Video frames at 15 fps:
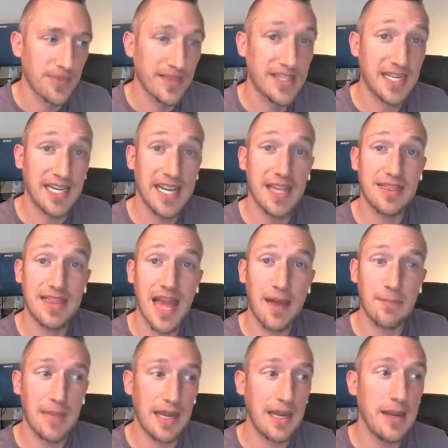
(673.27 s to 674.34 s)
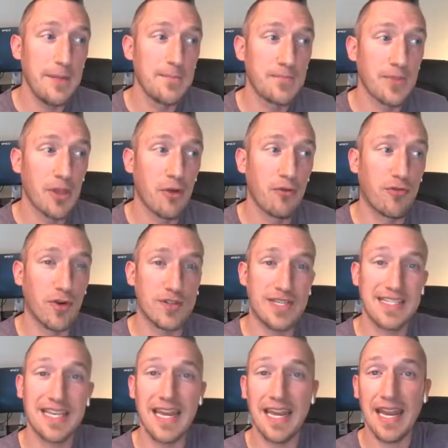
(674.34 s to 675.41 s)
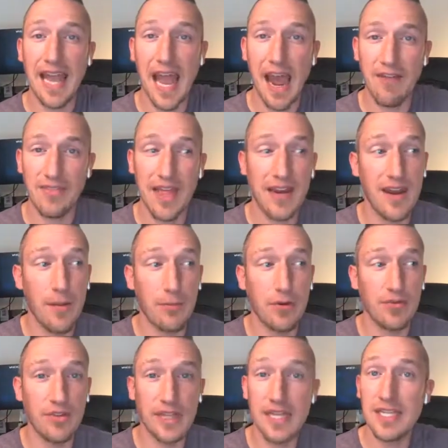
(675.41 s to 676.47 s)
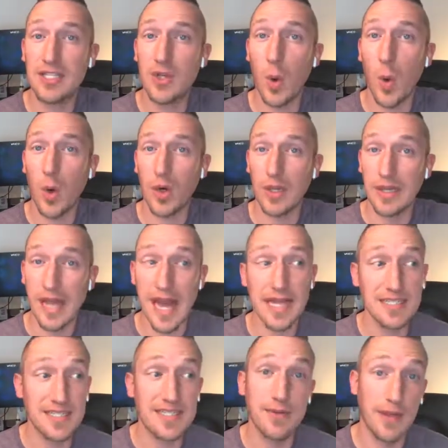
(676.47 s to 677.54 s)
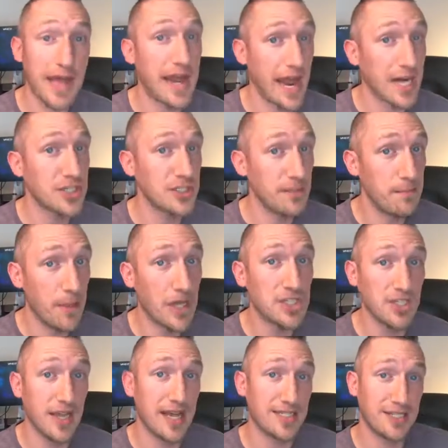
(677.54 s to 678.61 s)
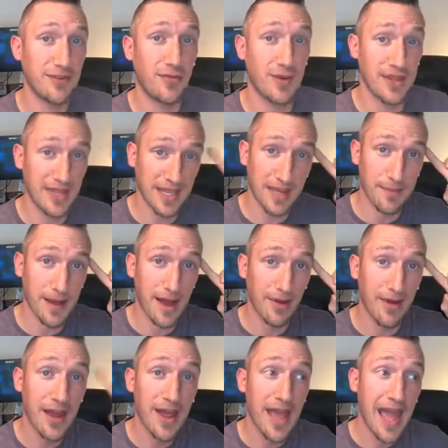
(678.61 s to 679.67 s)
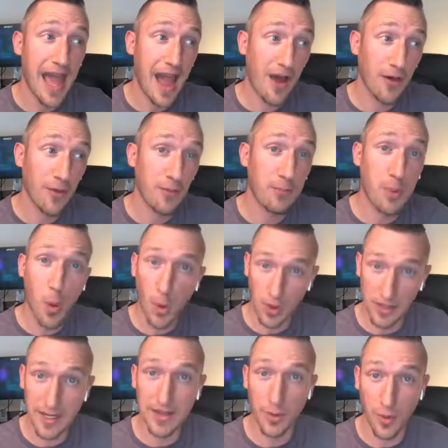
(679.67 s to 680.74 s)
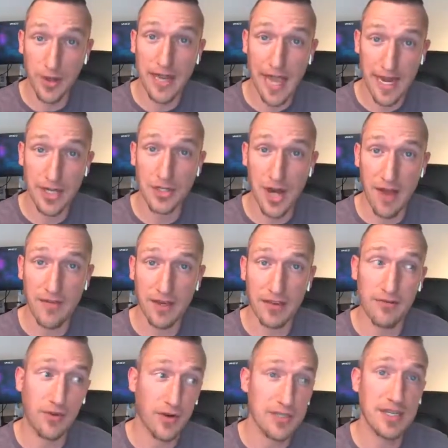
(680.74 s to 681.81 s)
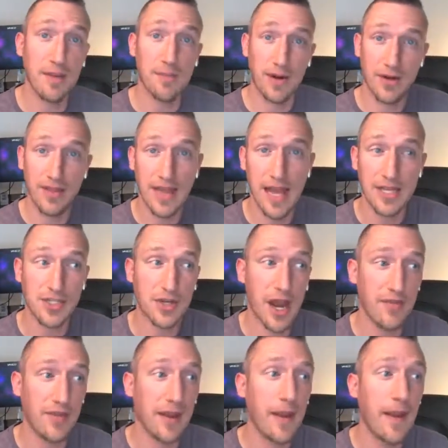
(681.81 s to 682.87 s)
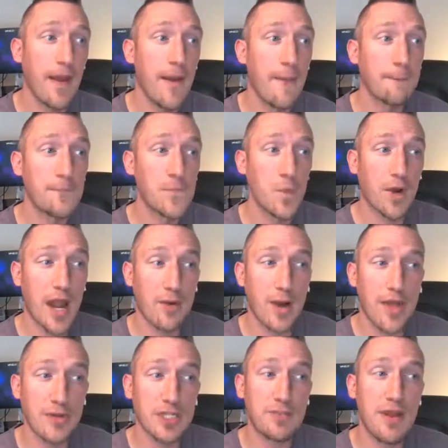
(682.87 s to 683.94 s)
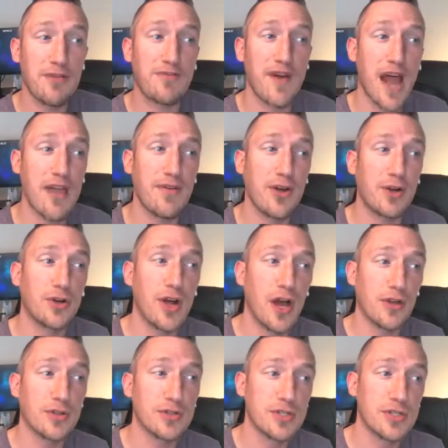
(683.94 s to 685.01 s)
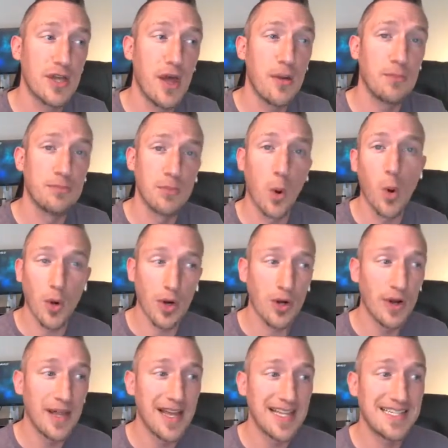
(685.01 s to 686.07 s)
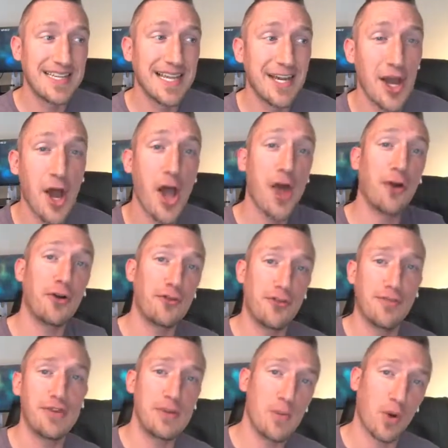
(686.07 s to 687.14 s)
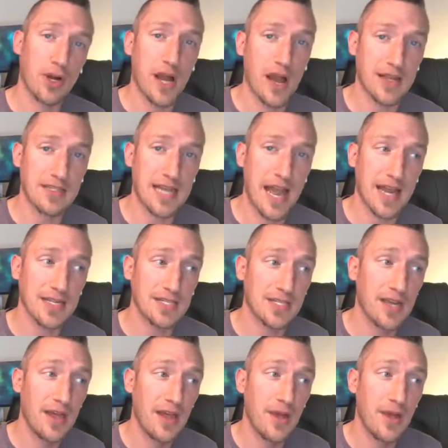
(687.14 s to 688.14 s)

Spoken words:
to get that many versus getting half that number of leads or less, and actually much less if we think about how poorly the organic traffic converts compared to the ads traffic? Would I rather spend $500 more to get 150 more contacts